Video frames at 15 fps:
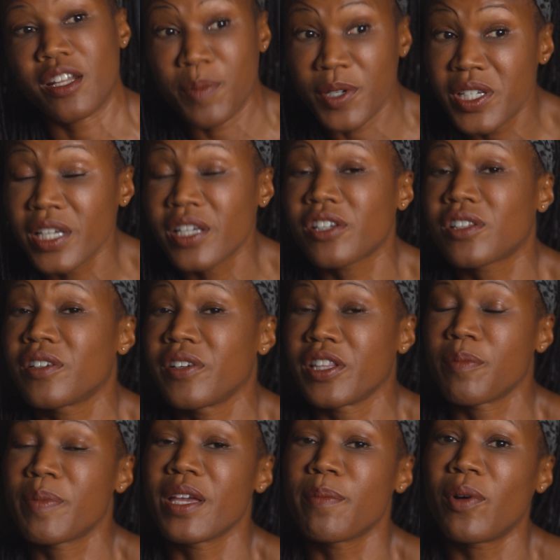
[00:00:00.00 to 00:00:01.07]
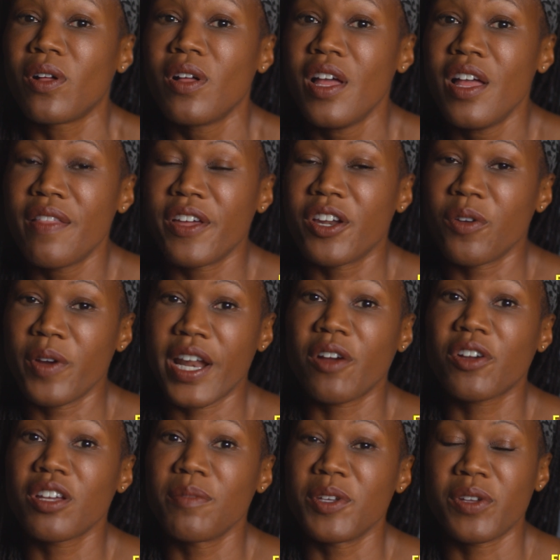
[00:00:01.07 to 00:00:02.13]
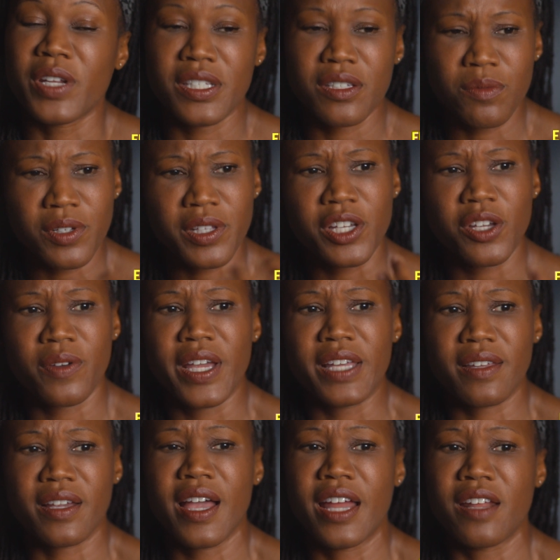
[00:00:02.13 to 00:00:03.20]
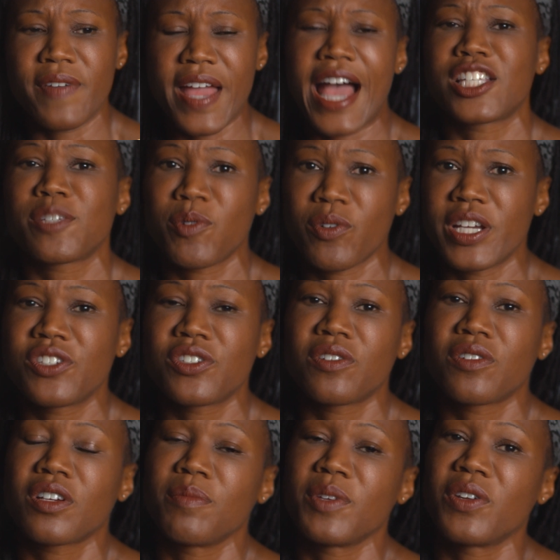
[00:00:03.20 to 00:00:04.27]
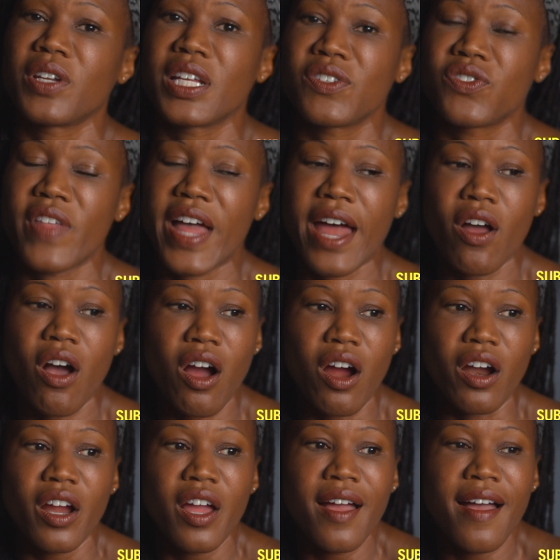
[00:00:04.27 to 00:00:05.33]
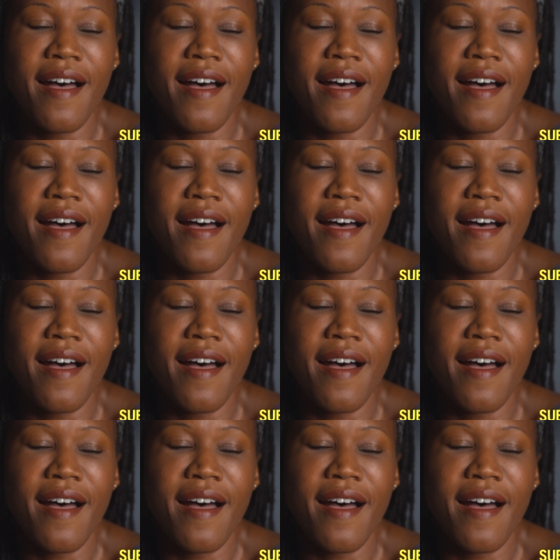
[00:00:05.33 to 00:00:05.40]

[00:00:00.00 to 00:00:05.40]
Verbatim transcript: in particular in the people that are in our communities, and really create the kind of aspirational communities that are